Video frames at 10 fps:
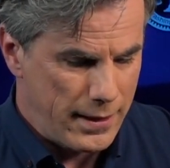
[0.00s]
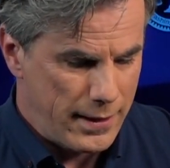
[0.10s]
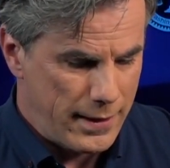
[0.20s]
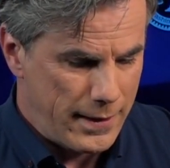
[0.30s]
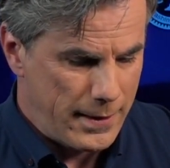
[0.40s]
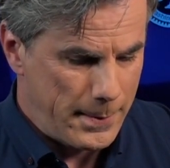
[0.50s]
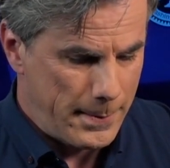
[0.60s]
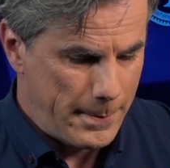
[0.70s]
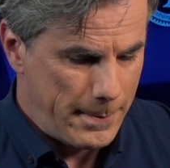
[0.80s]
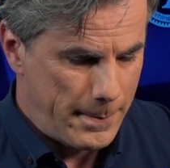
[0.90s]

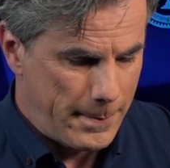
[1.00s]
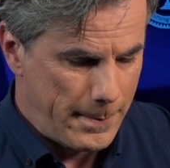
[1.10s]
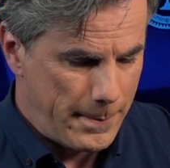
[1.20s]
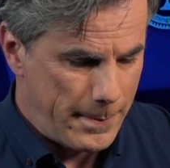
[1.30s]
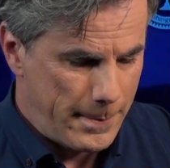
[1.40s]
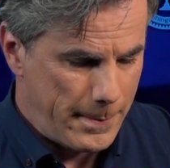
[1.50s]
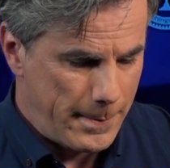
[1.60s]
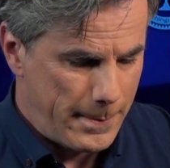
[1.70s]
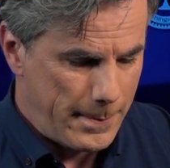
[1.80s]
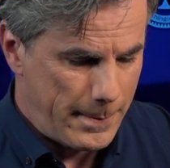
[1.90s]

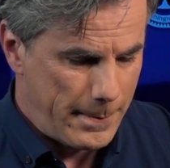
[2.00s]
Nobody speaks.